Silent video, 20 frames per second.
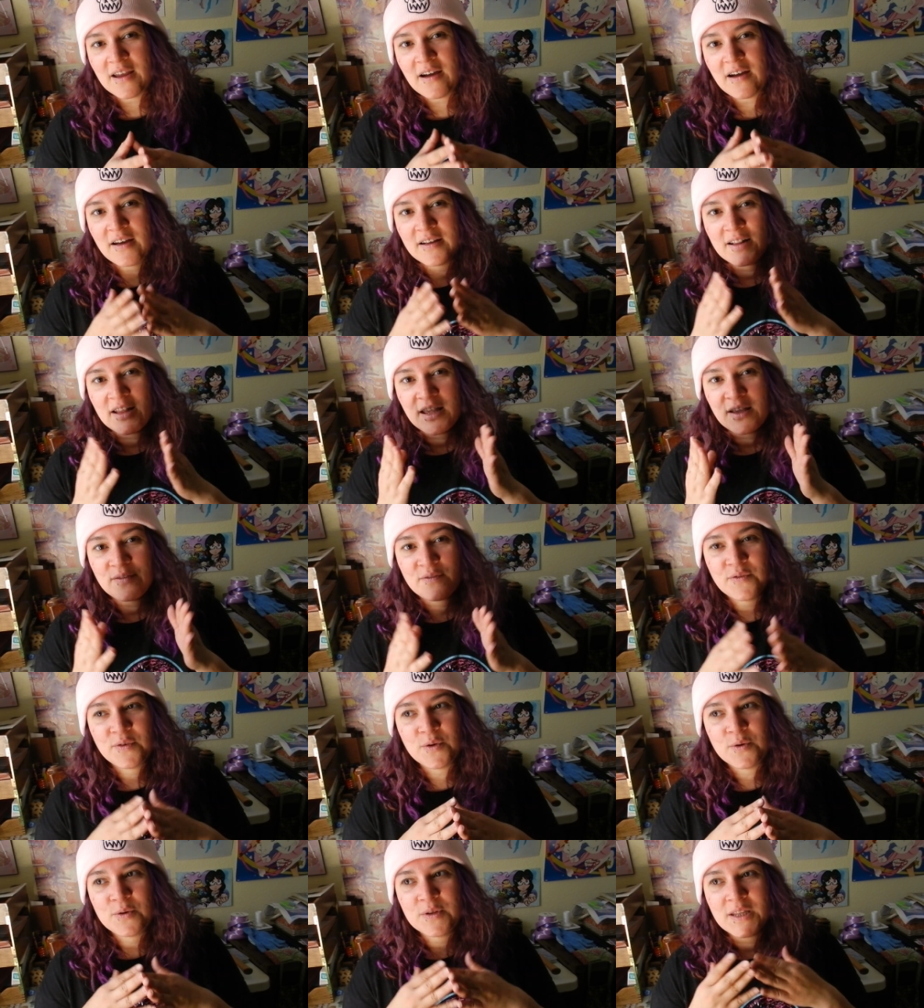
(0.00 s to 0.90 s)
on like
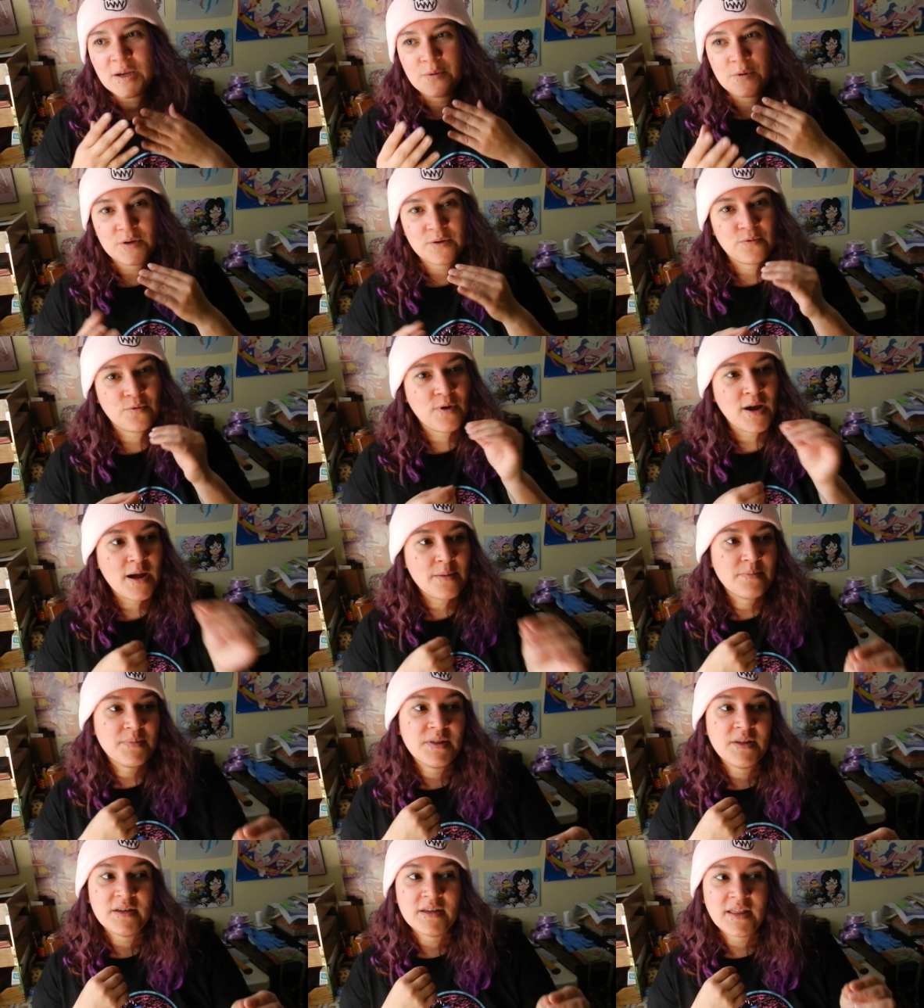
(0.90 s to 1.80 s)
food. They would
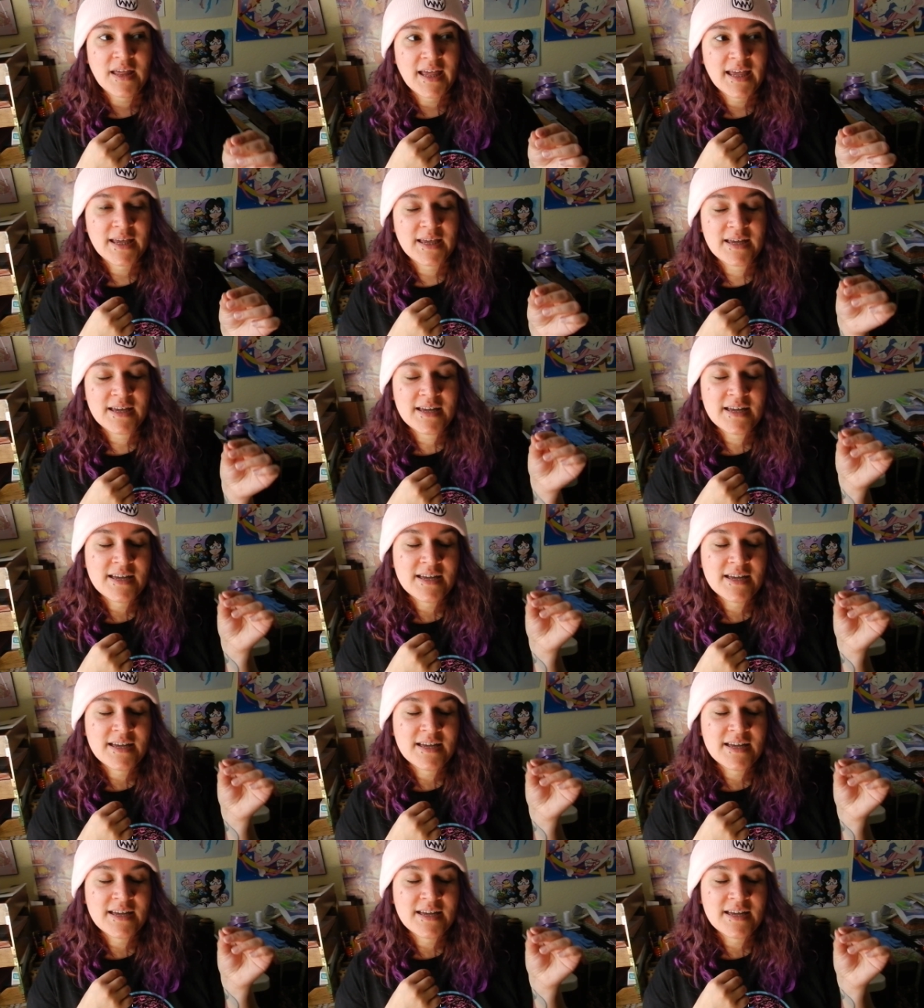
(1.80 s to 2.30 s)
grab the like